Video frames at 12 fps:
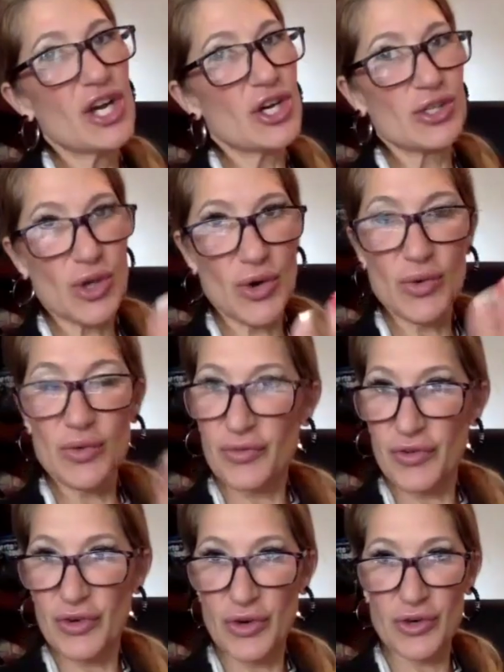So
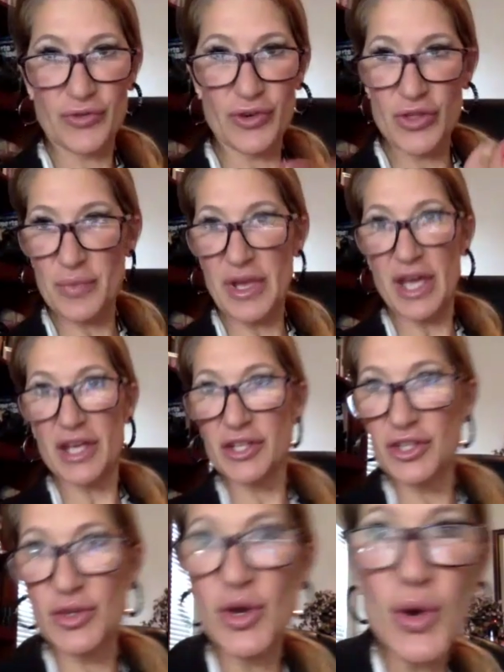for the men,
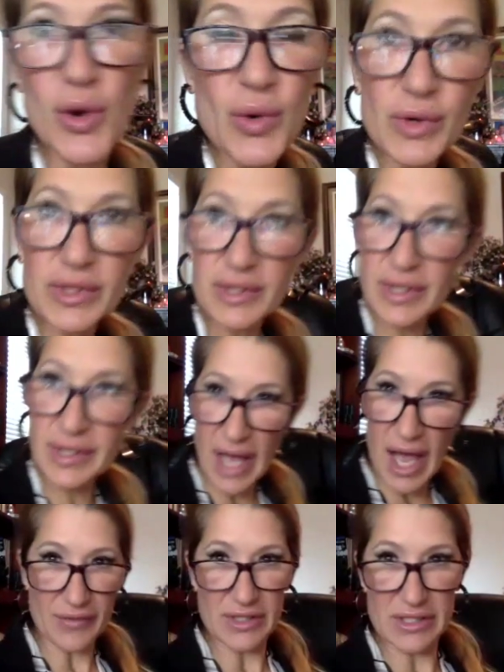
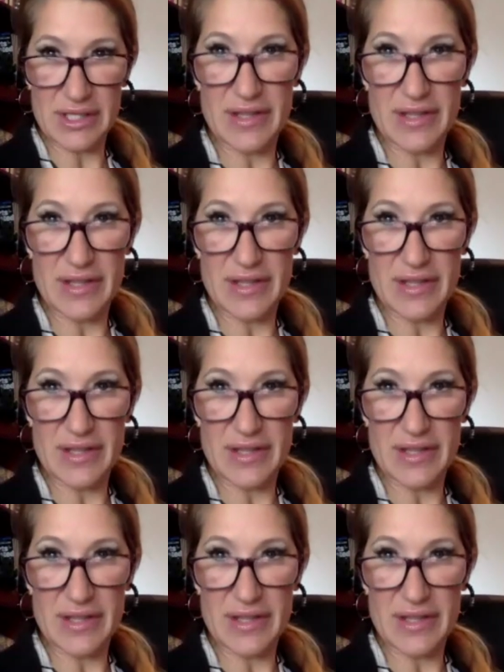obviously